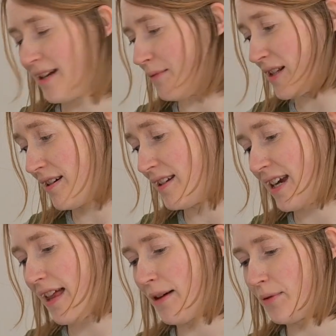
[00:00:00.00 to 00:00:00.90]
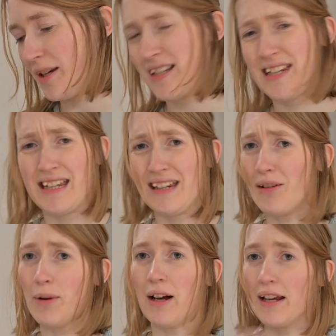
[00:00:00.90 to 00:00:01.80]
I'm excited to get that one. It has taken a
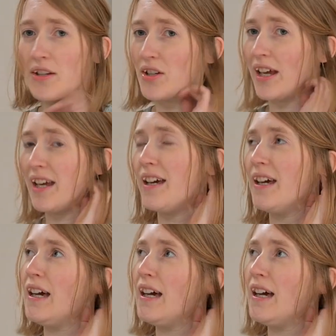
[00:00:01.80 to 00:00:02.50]
little while actually.